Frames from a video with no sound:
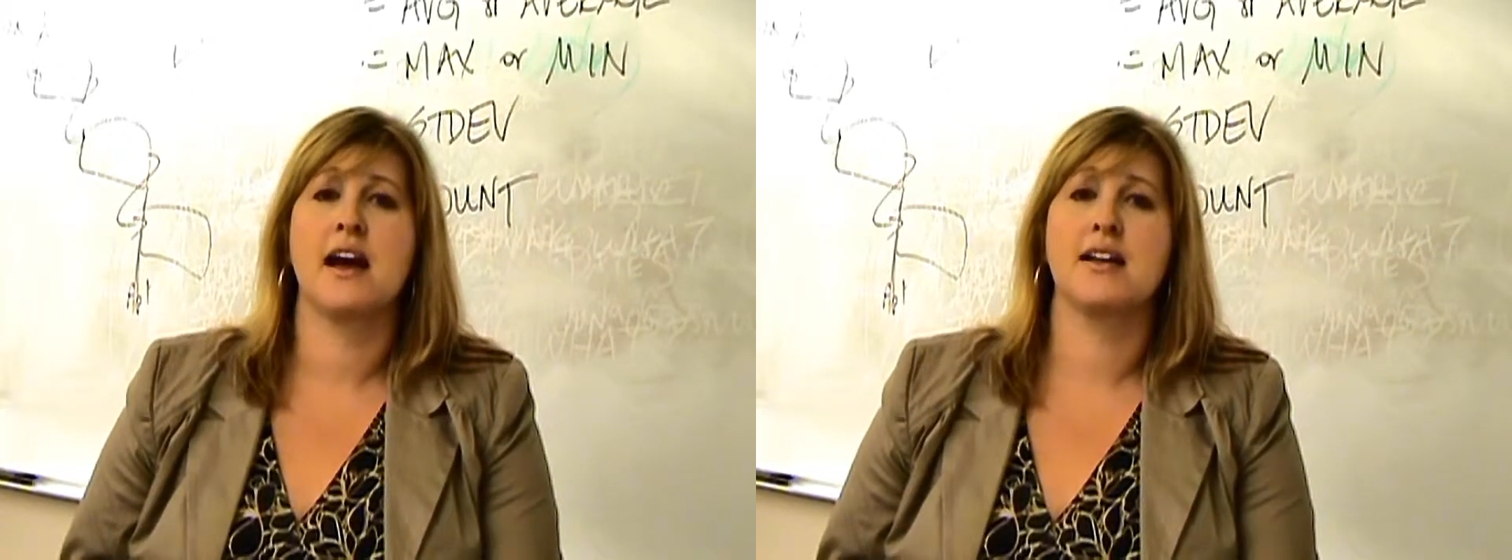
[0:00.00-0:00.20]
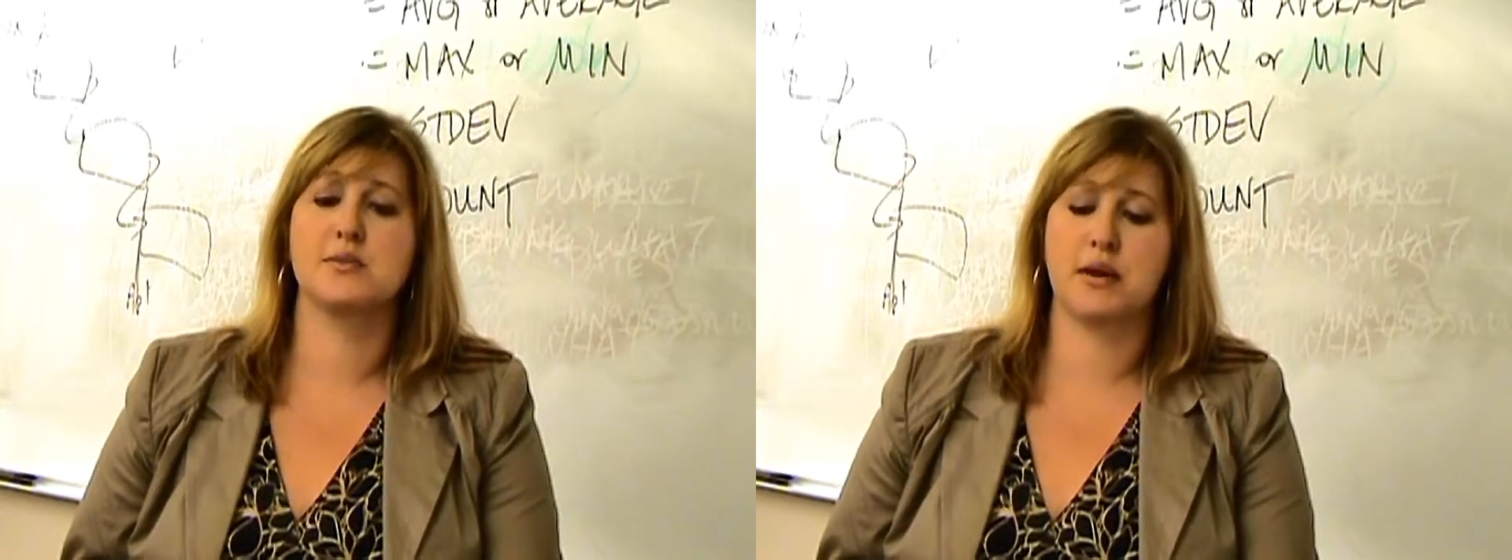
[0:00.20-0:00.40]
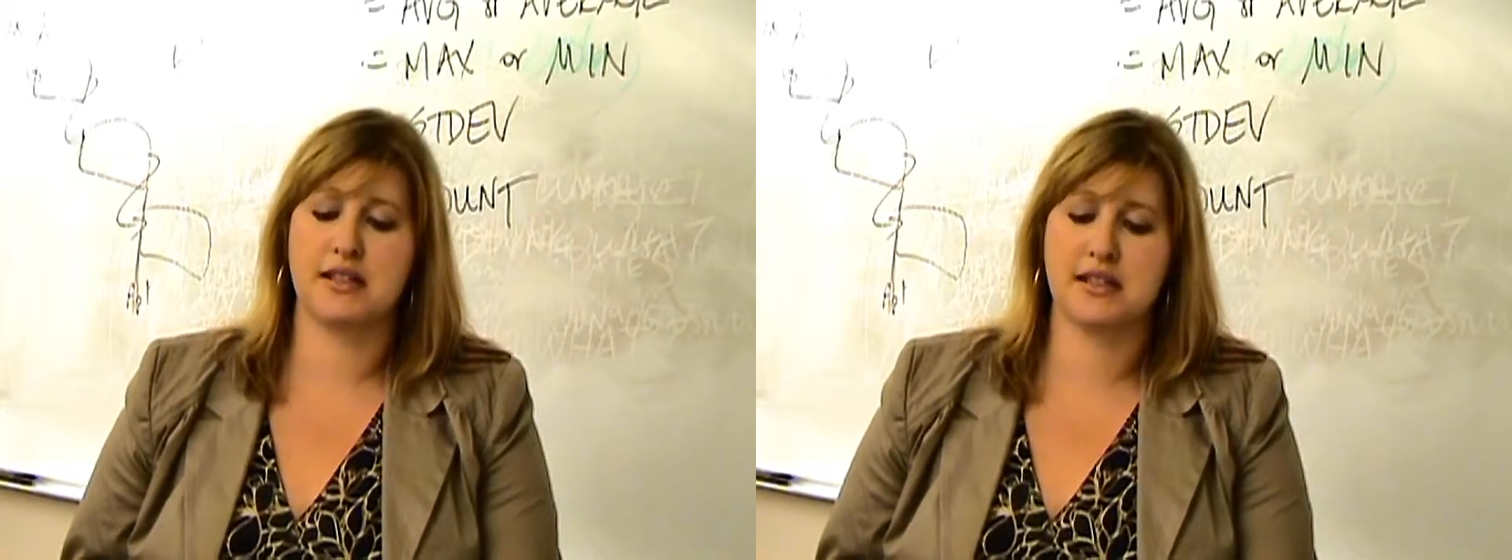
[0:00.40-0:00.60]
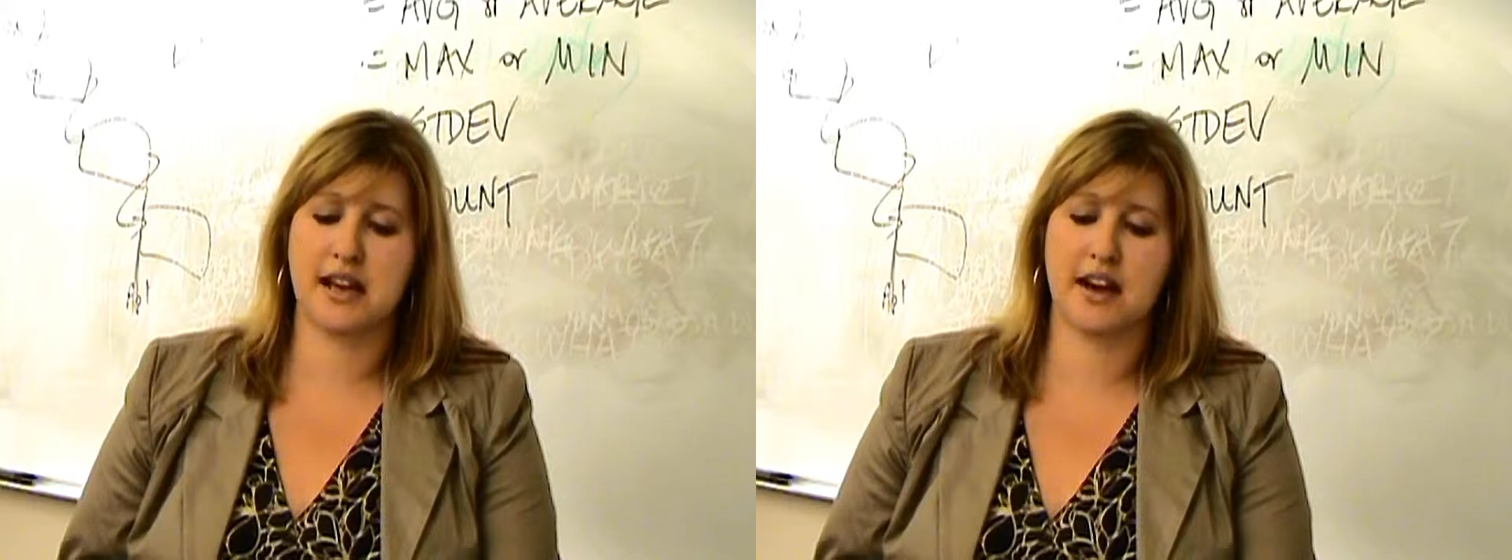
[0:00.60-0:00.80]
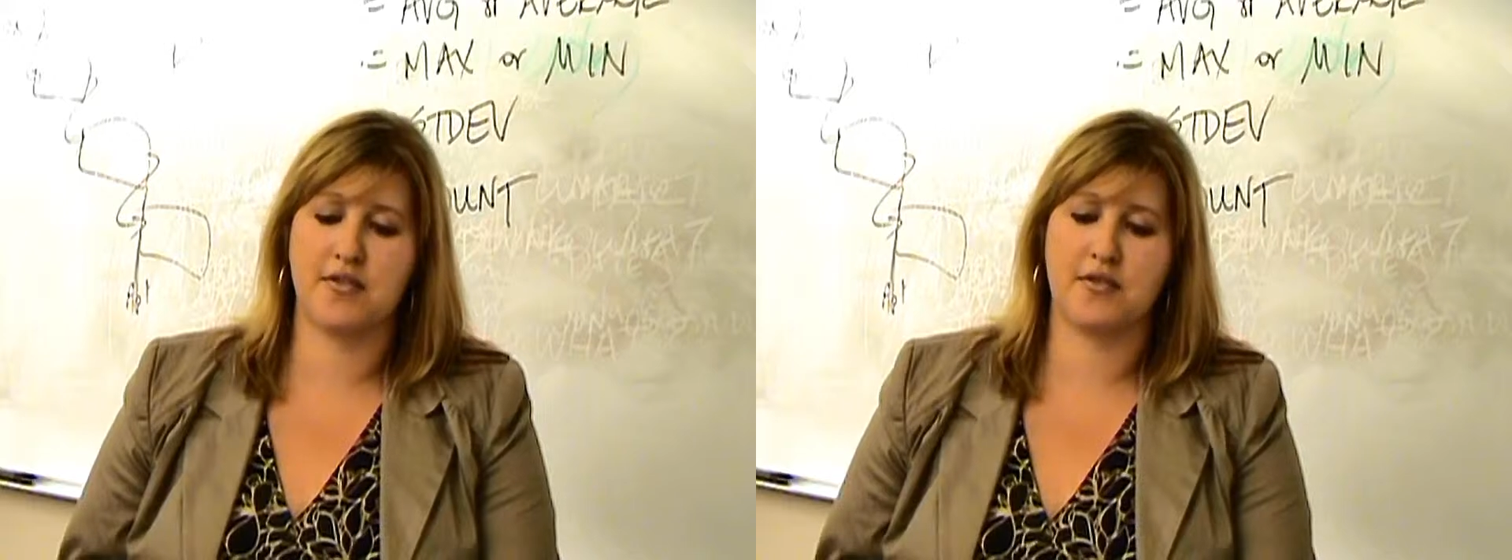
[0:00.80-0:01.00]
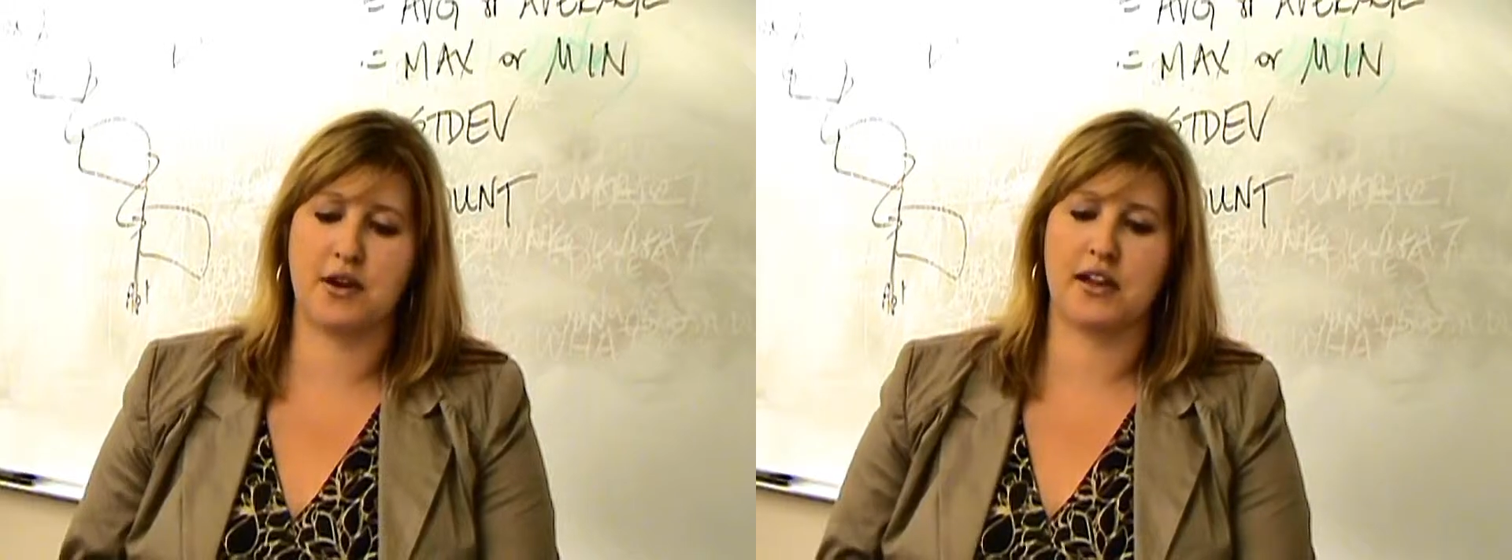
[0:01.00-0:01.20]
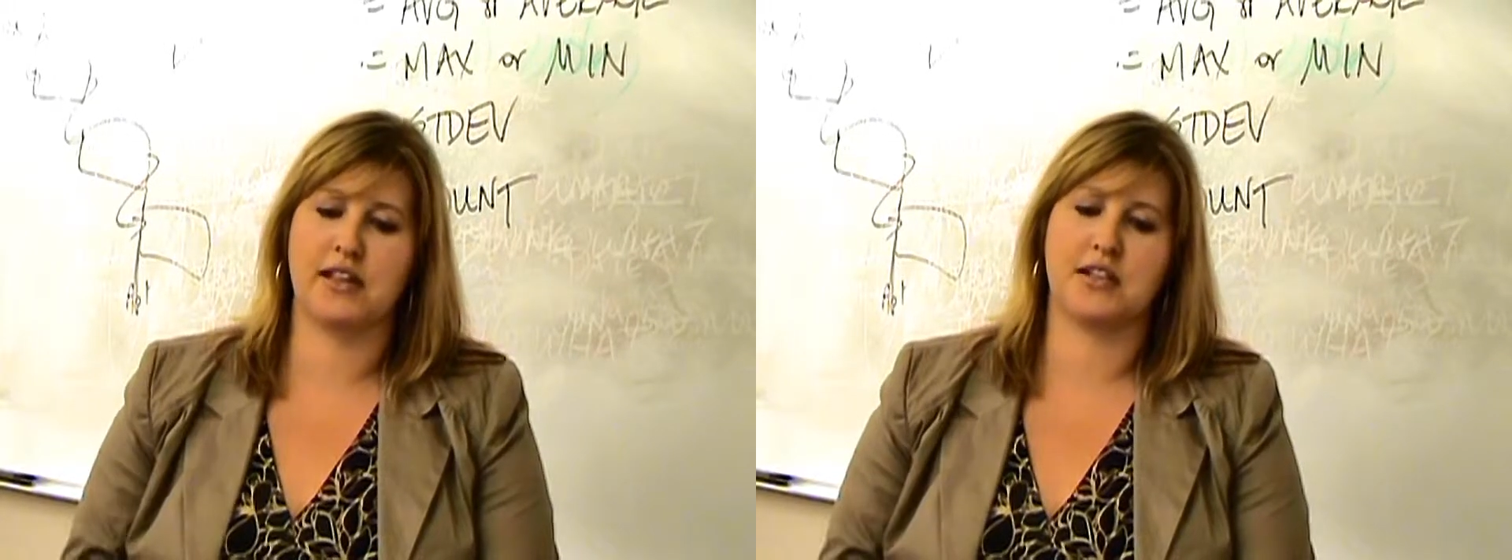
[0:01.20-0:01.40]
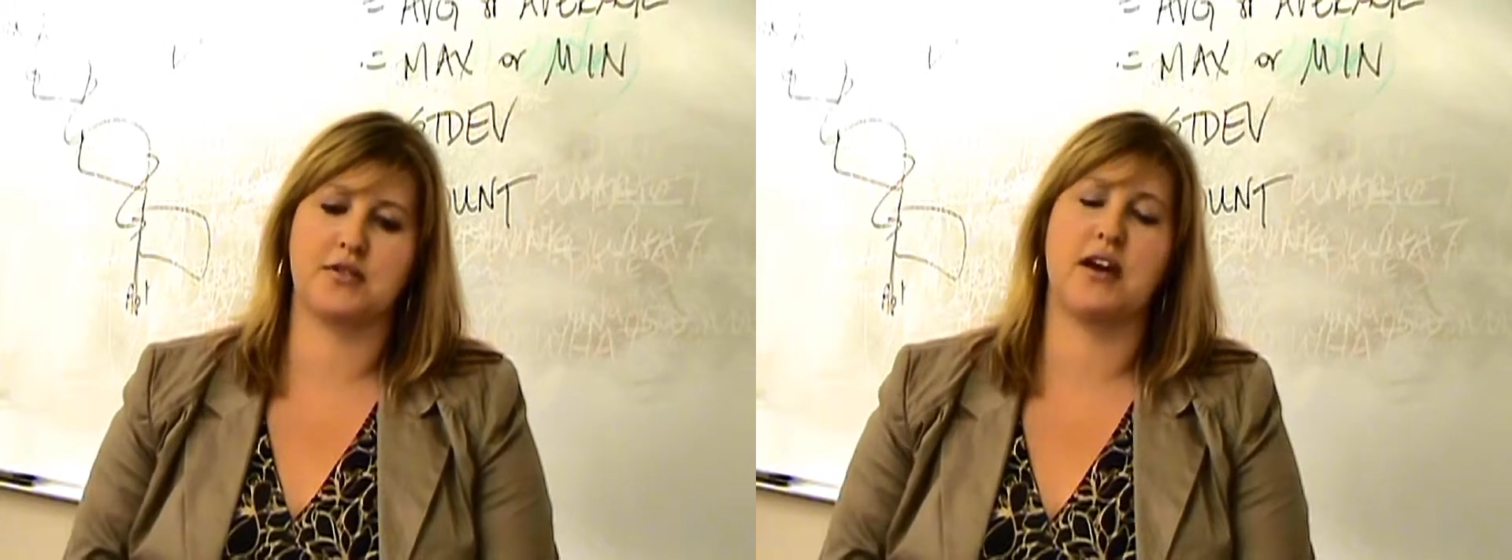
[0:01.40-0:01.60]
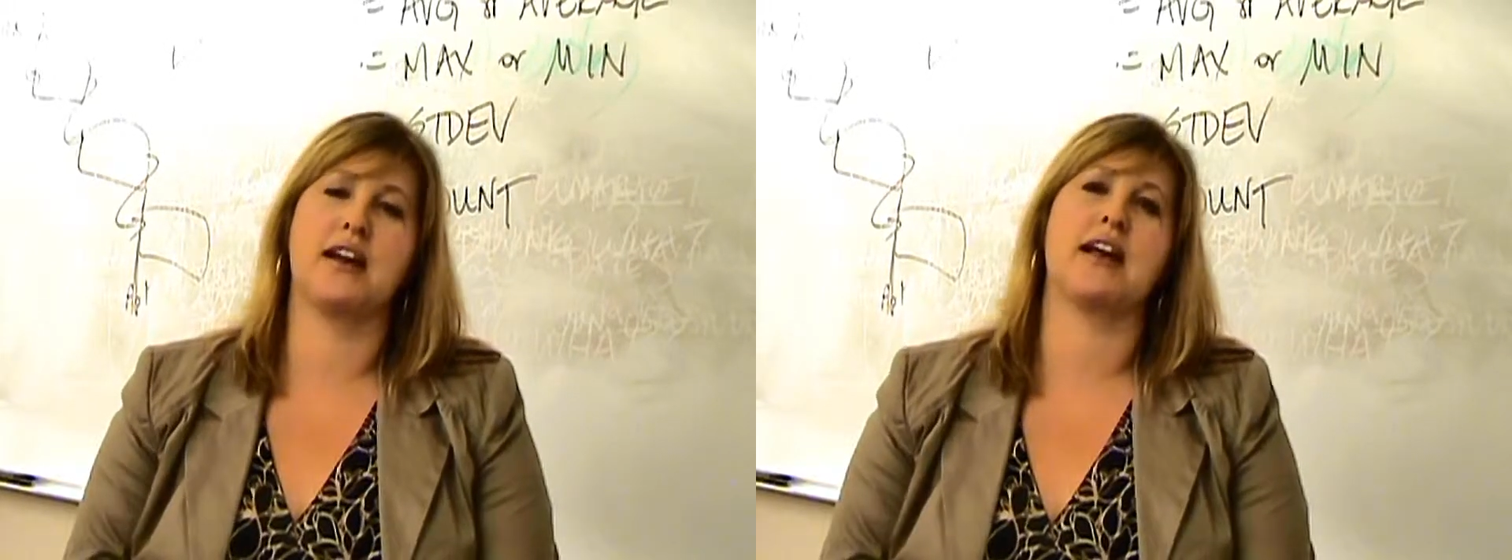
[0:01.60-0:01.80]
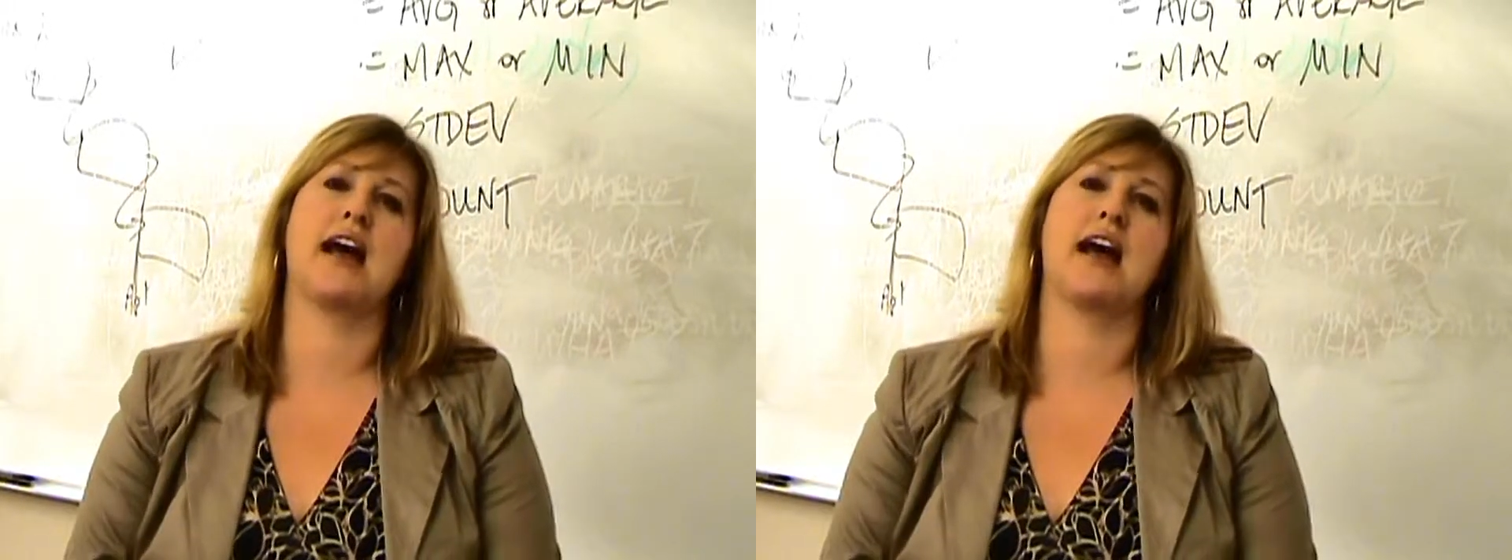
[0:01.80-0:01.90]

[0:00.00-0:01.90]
as well as the California Electronic